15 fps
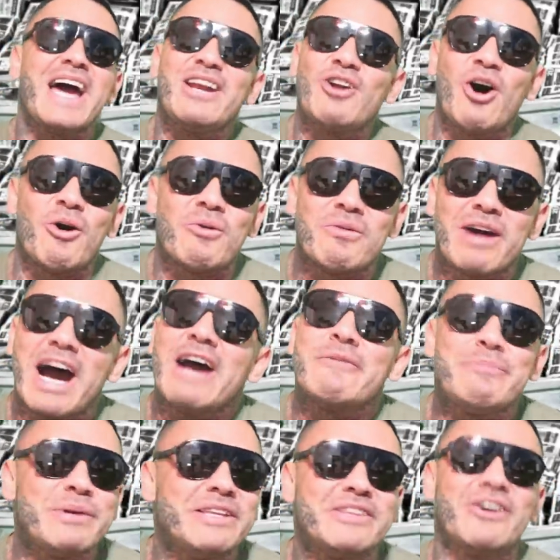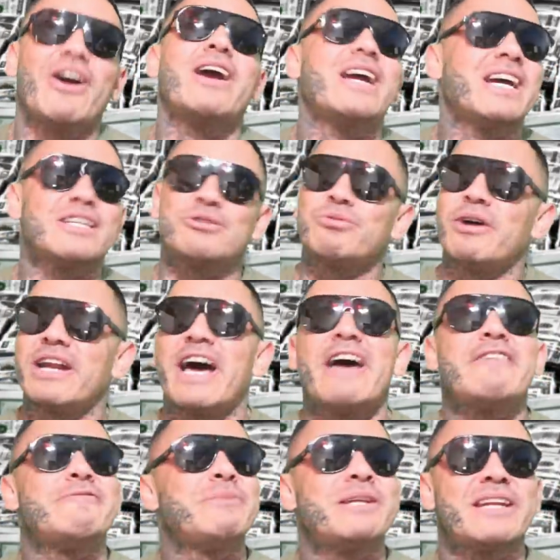I know, I've been there. Guess what?
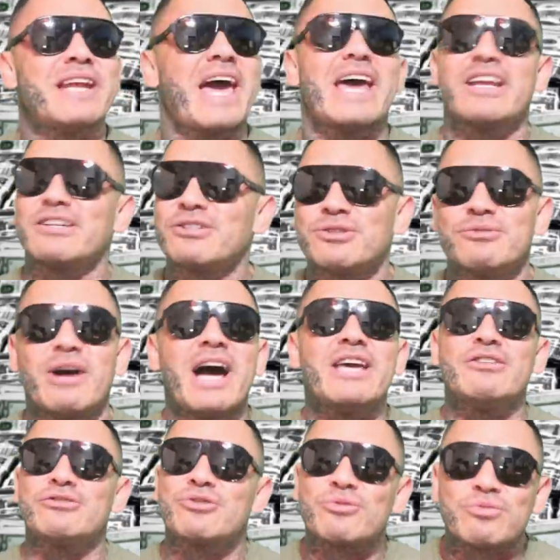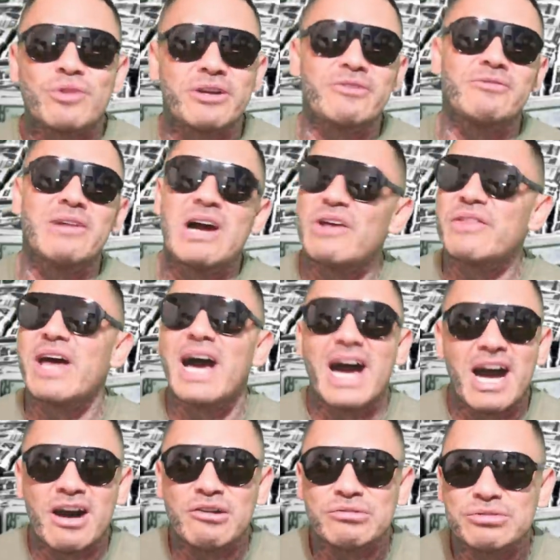I've been an addict too. I used to run around the
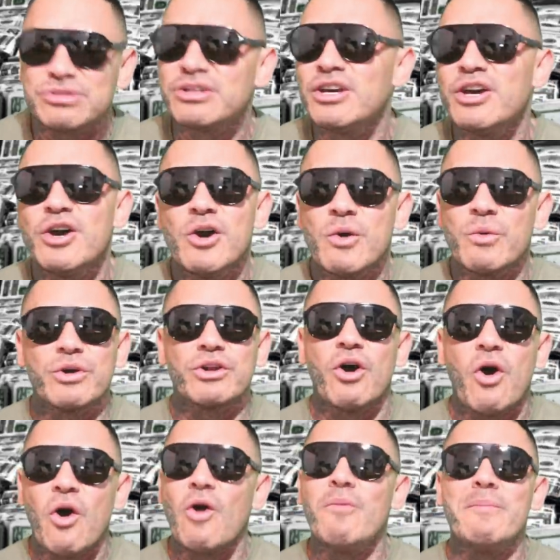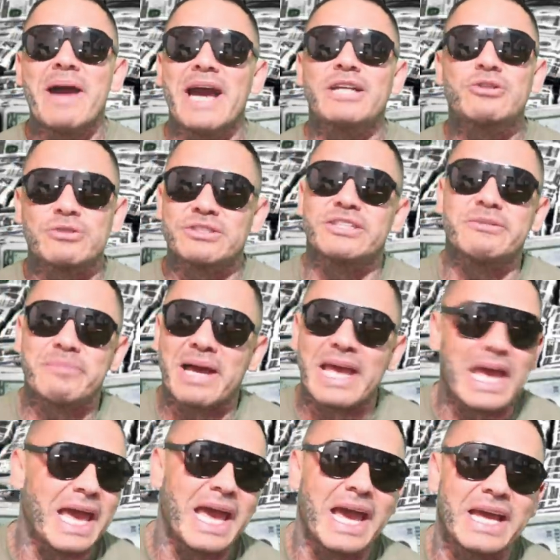house with a whole mattress in
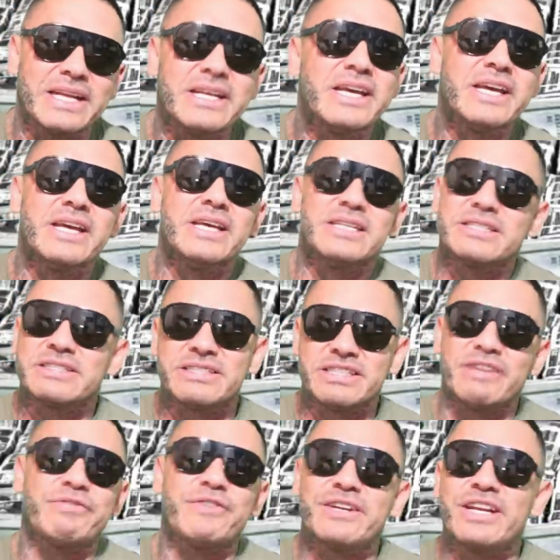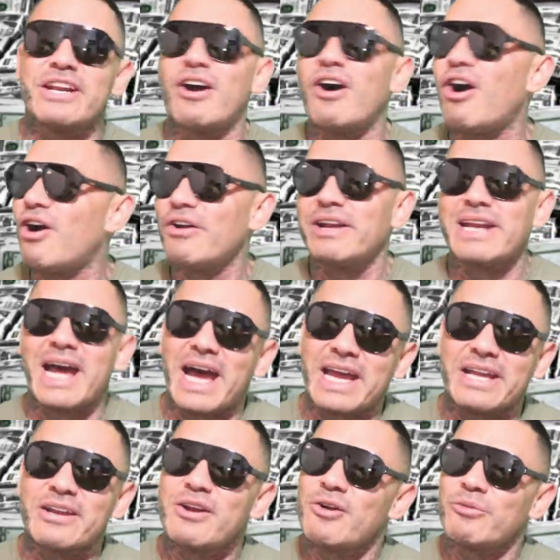my hand, sniffing it all
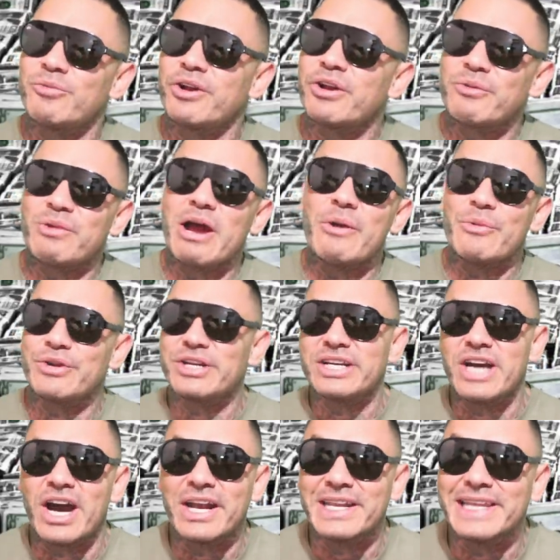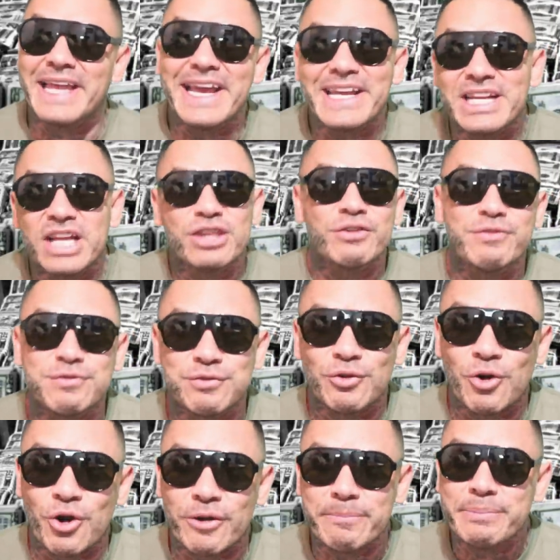night, running around with a gun, laying on the
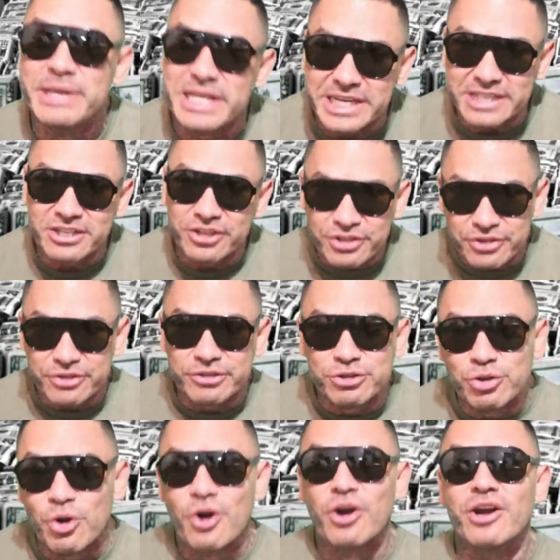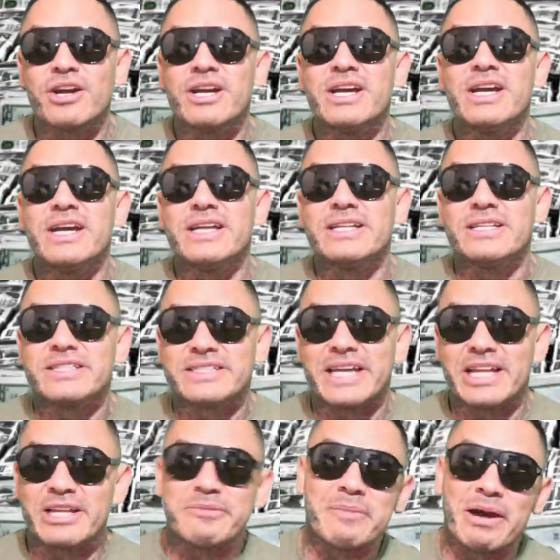floor, peeking under the door,
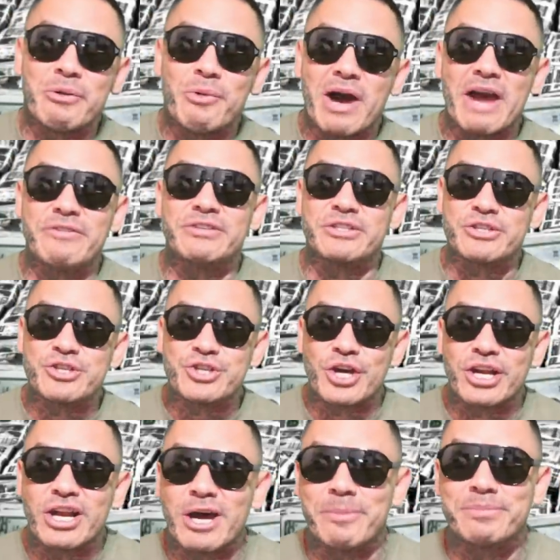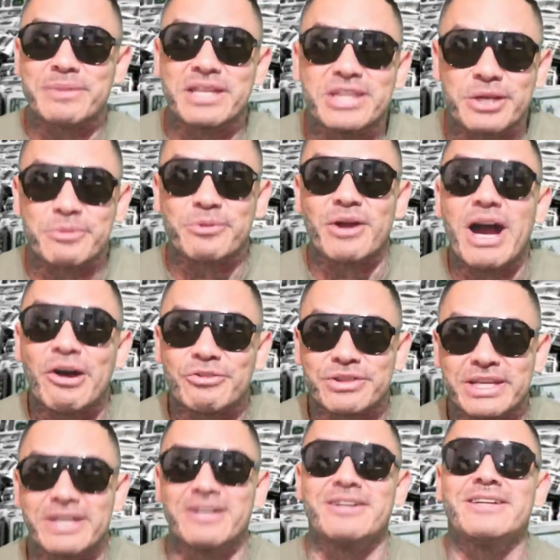telling my wife to shut up, that they were
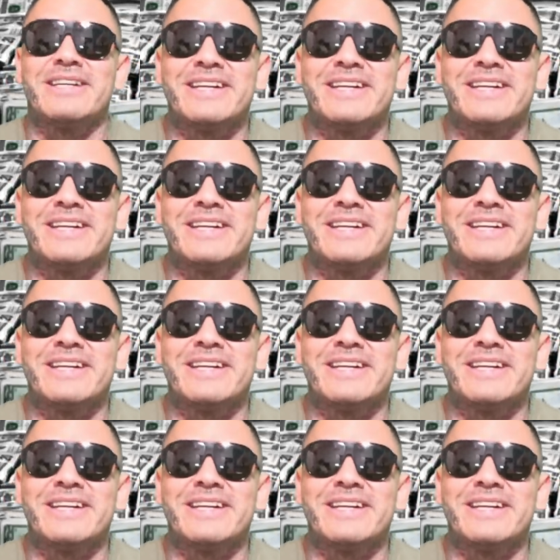out there